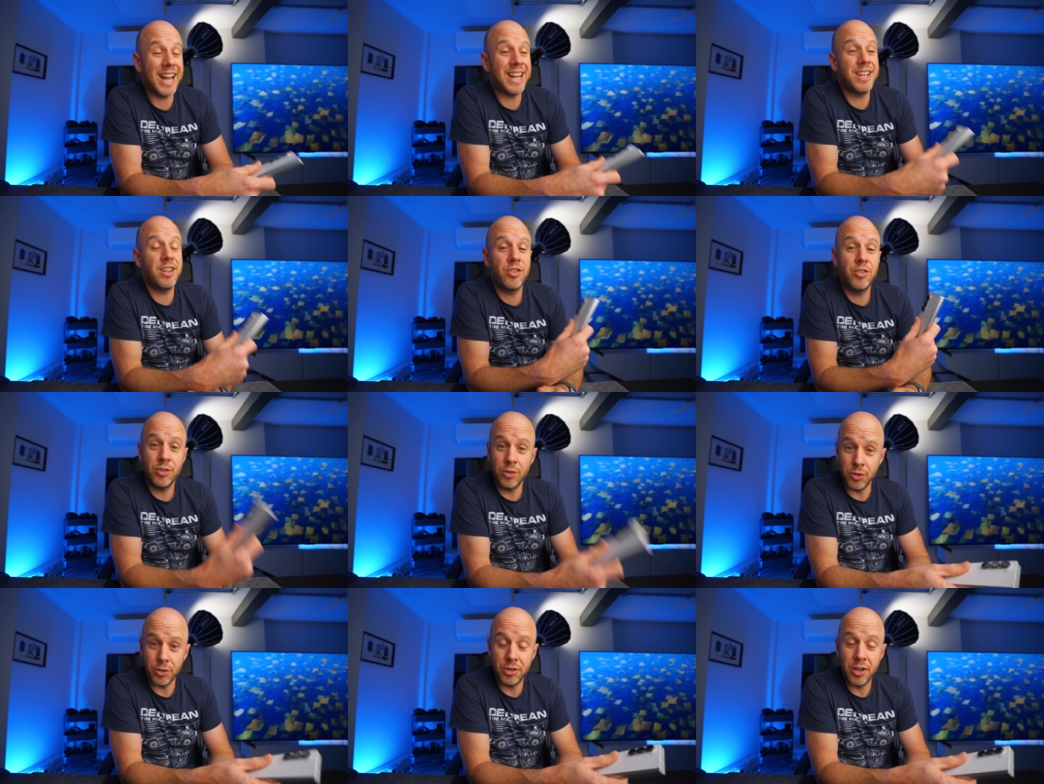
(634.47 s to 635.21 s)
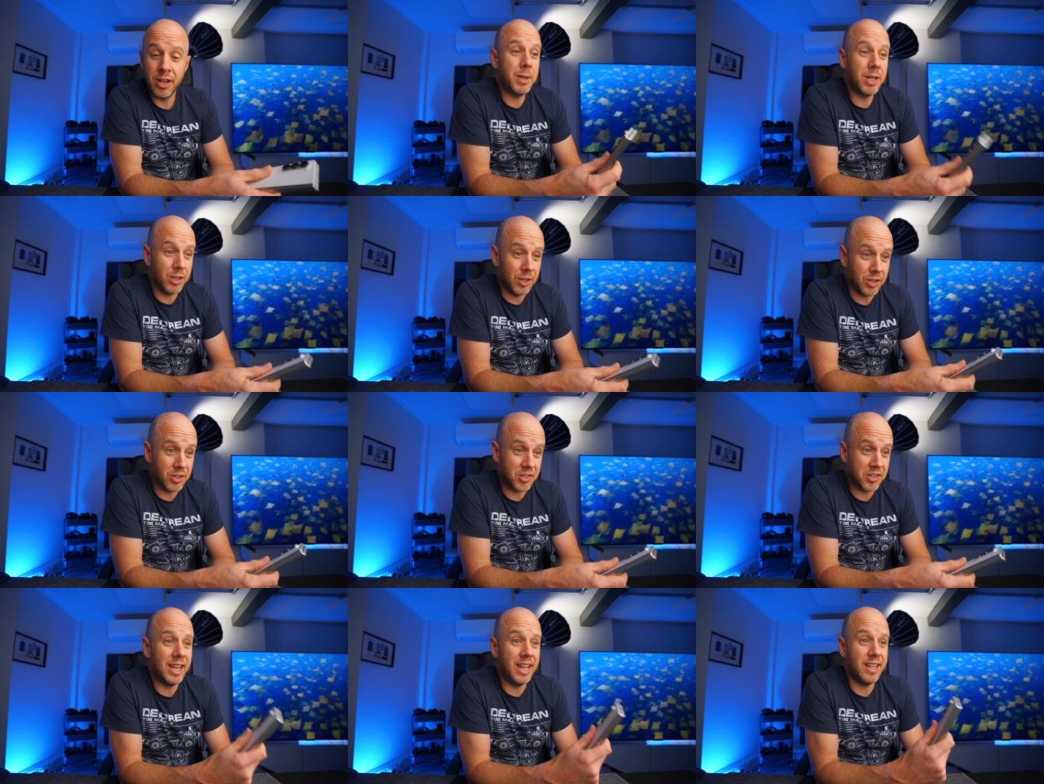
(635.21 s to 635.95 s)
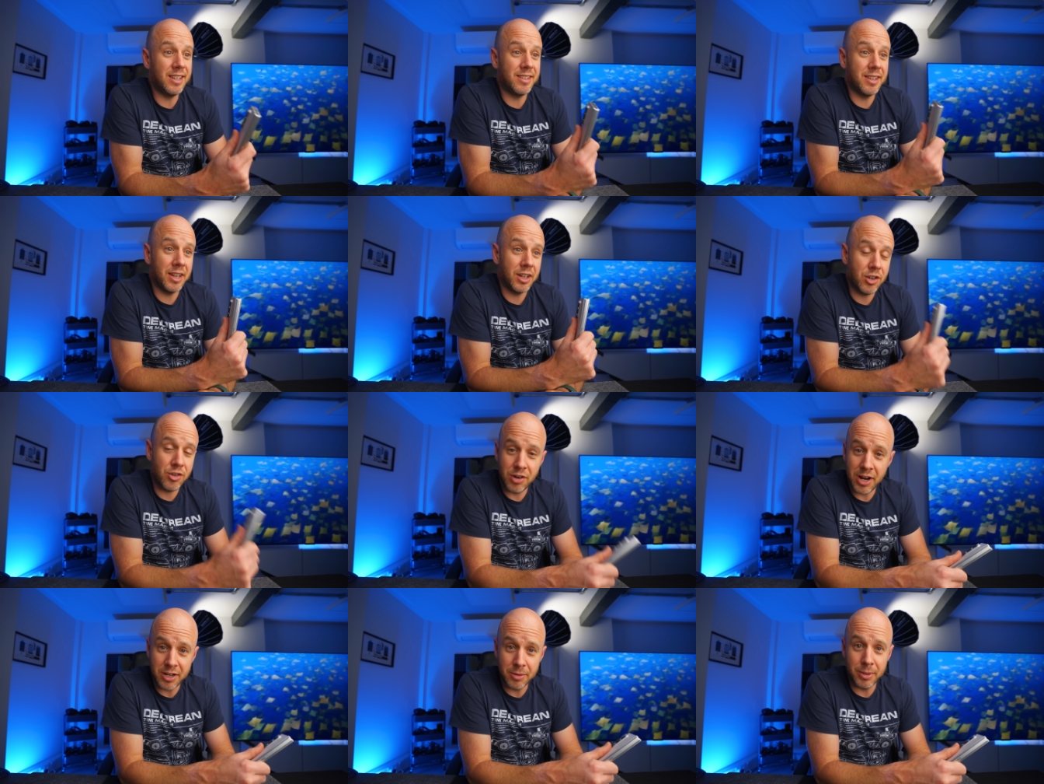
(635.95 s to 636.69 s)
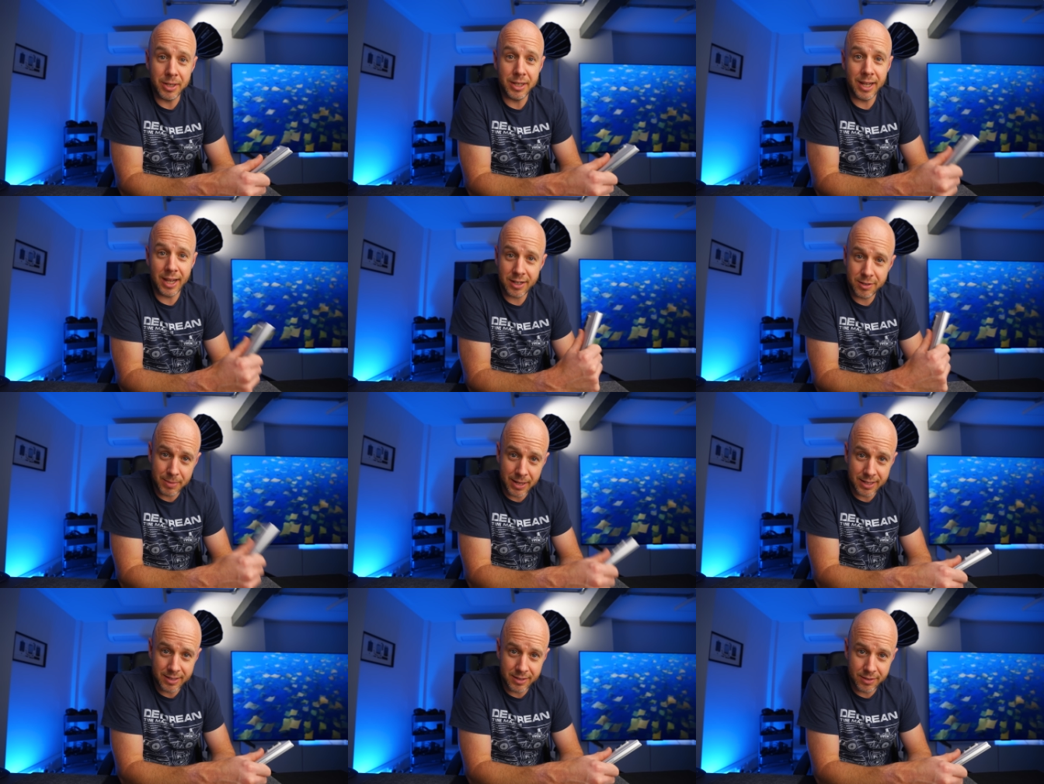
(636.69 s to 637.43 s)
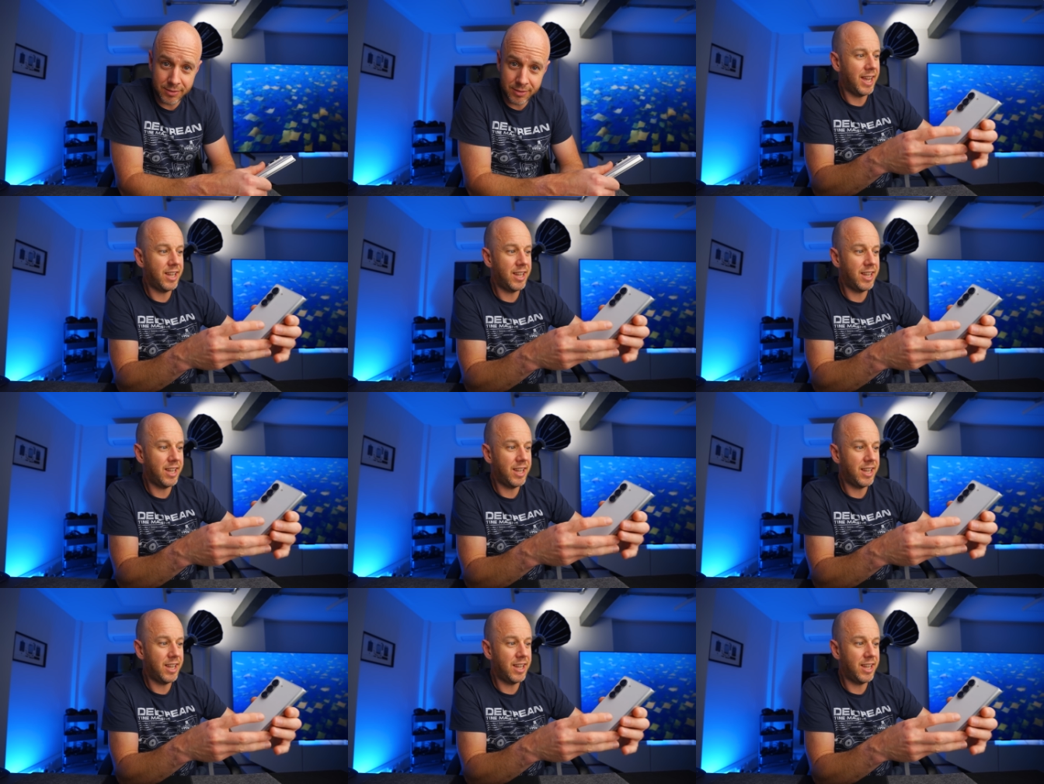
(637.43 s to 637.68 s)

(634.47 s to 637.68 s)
and it should because it's incredibly expensive.